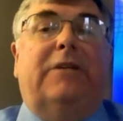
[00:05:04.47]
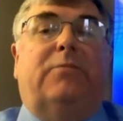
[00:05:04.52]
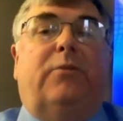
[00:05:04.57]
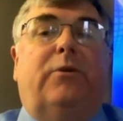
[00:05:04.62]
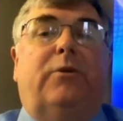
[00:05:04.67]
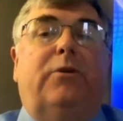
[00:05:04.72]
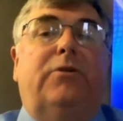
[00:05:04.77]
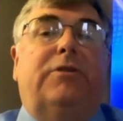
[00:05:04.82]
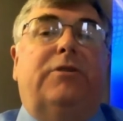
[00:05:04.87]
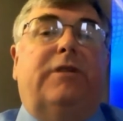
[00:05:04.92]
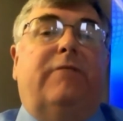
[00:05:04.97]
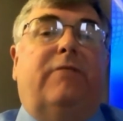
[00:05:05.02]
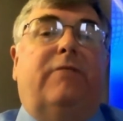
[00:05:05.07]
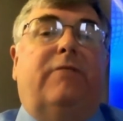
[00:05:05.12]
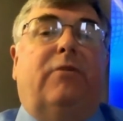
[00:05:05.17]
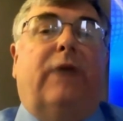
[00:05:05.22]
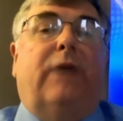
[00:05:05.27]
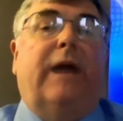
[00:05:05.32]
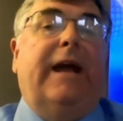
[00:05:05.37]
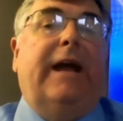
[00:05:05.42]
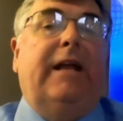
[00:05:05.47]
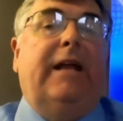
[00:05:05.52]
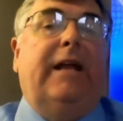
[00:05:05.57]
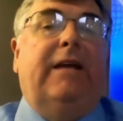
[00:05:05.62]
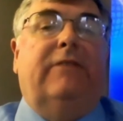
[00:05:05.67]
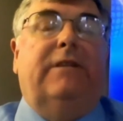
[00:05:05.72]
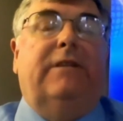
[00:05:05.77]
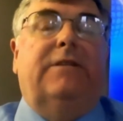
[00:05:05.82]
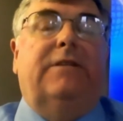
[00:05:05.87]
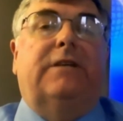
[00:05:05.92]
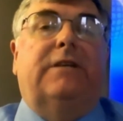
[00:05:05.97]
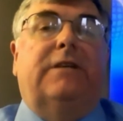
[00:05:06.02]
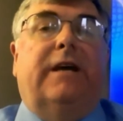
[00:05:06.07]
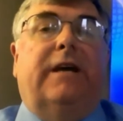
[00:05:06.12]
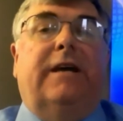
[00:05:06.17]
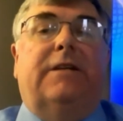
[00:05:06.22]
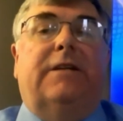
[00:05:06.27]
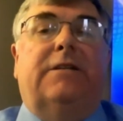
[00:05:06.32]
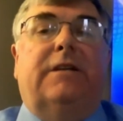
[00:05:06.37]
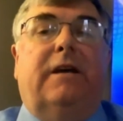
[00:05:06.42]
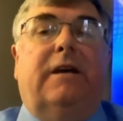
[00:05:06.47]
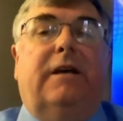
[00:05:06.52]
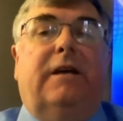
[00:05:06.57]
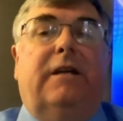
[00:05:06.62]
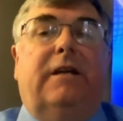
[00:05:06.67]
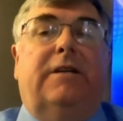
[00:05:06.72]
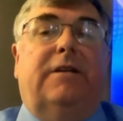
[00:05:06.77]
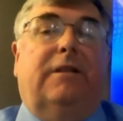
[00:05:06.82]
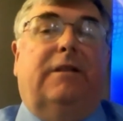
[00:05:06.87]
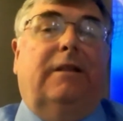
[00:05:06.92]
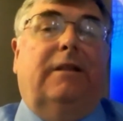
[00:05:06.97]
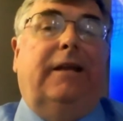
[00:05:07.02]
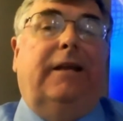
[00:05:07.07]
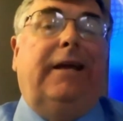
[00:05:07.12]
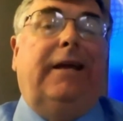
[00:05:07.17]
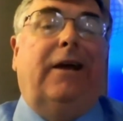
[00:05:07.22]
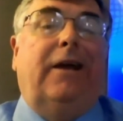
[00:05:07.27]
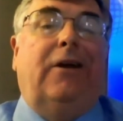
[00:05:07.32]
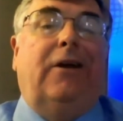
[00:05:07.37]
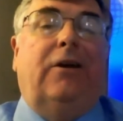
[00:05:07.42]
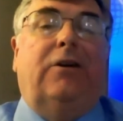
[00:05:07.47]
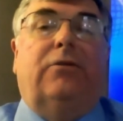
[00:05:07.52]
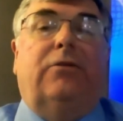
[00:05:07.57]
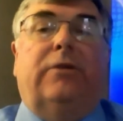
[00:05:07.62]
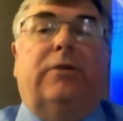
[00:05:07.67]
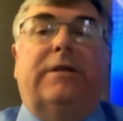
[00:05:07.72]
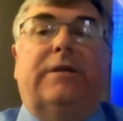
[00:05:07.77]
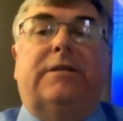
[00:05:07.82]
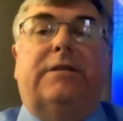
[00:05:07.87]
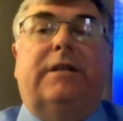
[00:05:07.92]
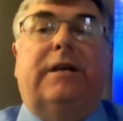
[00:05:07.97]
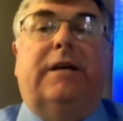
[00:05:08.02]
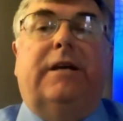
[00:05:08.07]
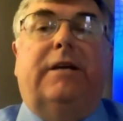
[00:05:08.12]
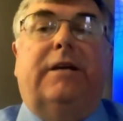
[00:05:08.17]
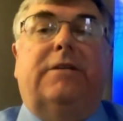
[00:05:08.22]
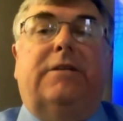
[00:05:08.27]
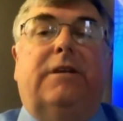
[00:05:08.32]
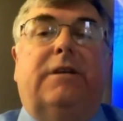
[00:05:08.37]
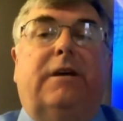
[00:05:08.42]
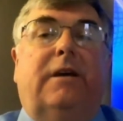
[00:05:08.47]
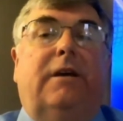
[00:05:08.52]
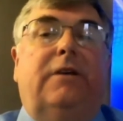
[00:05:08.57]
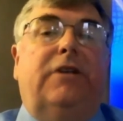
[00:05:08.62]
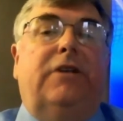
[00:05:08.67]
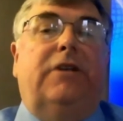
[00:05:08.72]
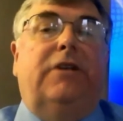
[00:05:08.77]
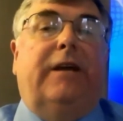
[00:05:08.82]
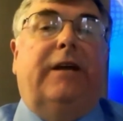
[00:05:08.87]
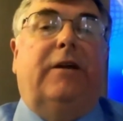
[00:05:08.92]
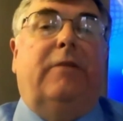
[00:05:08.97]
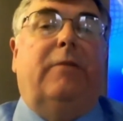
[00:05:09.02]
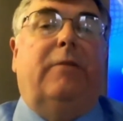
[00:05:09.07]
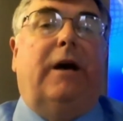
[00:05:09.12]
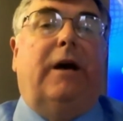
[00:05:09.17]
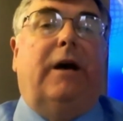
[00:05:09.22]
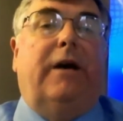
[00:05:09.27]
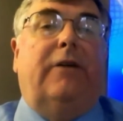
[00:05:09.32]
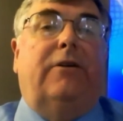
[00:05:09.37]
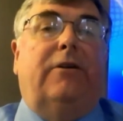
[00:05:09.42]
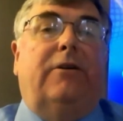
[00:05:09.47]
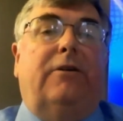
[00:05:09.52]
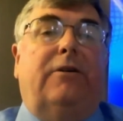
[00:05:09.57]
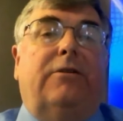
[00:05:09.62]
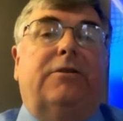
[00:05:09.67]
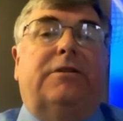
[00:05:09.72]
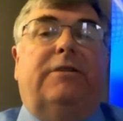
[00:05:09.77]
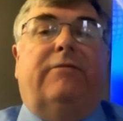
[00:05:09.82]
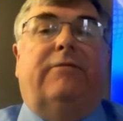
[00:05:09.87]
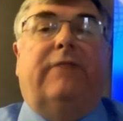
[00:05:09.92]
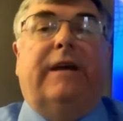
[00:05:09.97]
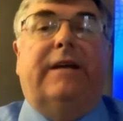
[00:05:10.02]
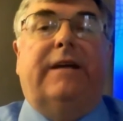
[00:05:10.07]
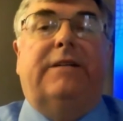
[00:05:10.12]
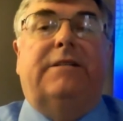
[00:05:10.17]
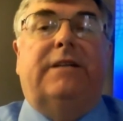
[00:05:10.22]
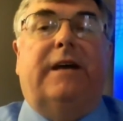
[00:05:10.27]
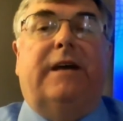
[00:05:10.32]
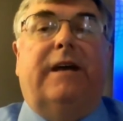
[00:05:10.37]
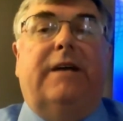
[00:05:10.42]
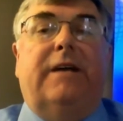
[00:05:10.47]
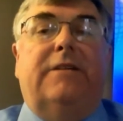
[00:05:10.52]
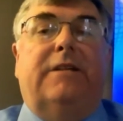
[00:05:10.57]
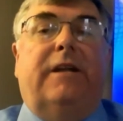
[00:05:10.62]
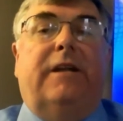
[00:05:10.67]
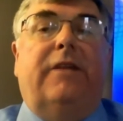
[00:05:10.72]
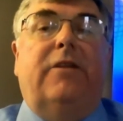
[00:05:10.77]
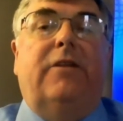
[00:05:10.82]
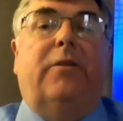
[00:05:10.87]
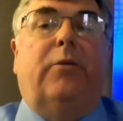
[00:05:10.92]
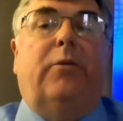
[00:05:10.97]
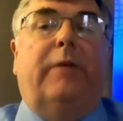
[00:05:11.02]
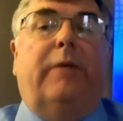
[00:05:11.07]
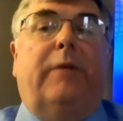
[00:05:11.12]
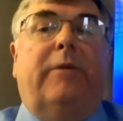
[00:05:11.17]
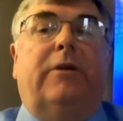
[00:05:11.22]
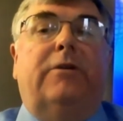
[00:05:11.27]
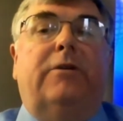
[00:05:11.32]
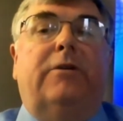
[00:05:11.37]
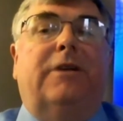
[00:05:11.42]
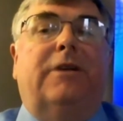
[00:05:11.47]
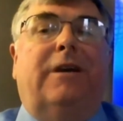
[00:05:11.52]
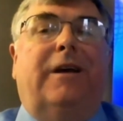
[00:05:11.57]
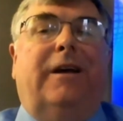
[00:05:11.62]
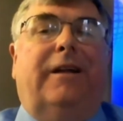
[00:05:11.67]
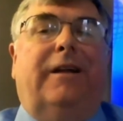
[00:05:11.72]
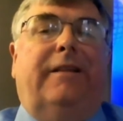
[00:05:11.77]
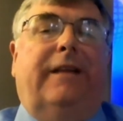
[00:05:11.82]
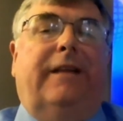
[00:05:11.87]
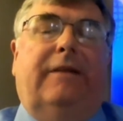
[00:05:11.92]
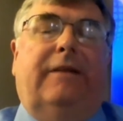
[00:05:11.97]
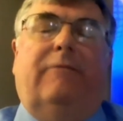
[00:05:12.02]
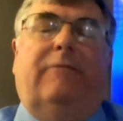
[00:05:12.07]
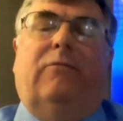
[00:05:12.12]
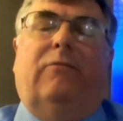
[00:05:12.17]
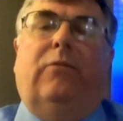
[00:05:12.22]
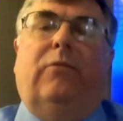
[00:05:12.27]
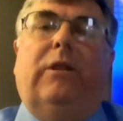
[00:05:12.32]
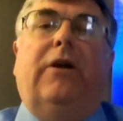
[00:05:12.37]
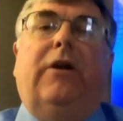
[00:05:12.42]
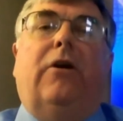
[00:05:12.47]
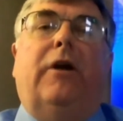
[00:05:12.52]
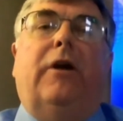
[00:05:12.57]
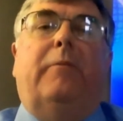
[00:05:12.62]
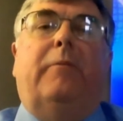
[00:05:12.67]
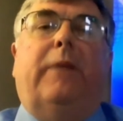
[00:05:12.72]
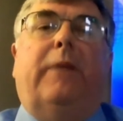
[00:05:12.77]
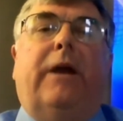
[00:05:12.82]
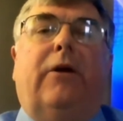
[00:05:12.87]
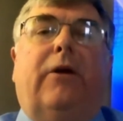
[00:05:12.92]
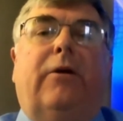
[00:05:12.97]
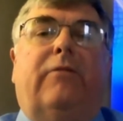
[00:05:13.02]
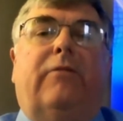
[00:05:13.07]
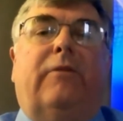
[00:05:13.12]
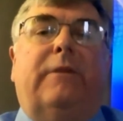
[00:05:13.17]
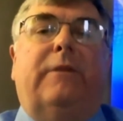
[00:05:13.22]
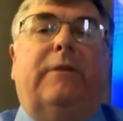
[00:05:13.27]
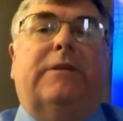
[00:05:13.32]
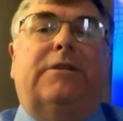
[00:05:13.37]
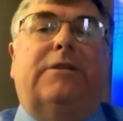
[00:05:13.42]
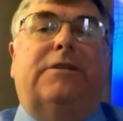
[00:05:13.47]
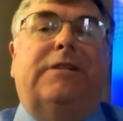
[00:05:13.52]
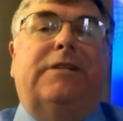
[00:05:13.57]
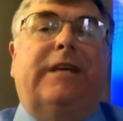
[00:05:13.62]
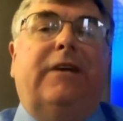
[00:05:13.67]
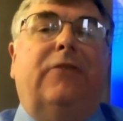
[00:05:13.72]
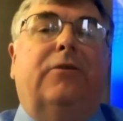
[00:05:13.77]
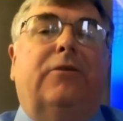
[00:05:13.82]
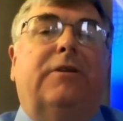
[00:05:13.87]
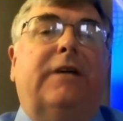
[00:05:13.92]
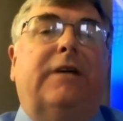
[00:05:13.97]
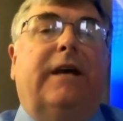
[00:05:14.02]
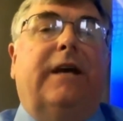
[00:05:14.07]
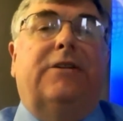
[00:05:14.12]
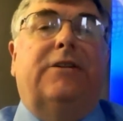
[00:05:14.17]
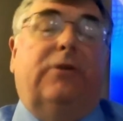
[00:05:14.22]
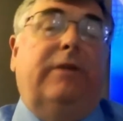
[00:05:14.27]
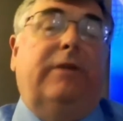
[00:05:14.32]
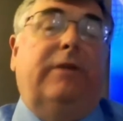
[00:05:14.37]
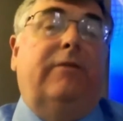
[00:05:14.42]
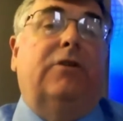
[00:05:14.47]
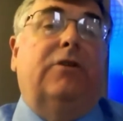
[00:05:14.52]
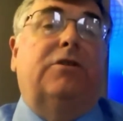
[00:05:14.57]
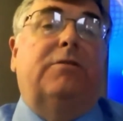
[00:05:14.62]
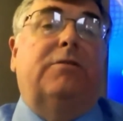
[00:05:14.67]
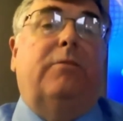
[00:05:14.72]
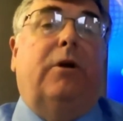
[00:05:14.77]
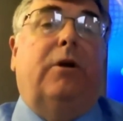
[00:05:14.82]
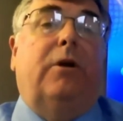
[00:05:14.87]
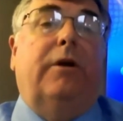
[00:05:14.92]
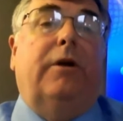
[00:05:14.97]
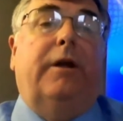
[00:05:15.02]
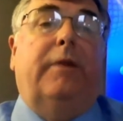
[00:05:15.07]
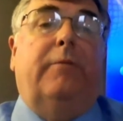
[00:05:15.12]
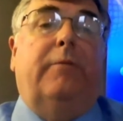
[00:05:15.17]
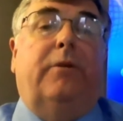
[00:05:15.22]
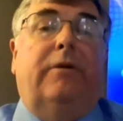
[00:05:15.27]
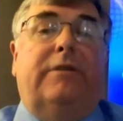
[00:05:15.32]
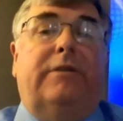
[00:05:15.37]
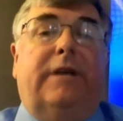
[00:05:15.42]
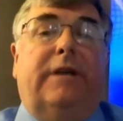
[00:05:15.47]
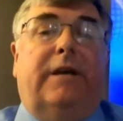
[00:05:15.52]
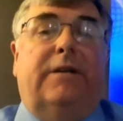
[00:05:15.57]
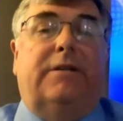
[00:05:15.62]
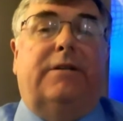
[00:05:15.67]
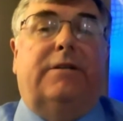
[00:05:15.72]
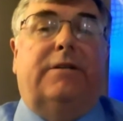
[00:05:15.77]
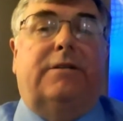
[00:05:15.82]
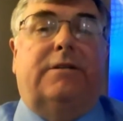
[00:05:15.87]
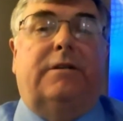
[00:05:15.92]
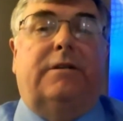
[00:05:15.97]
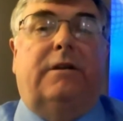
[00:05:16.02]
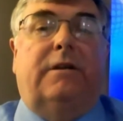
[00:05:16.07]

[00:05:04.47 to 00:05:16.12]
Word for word: produced a variety of insights into link characteristics, channel models, device size, and other parameters that really aren't apparent from a single test or even a small number of tests.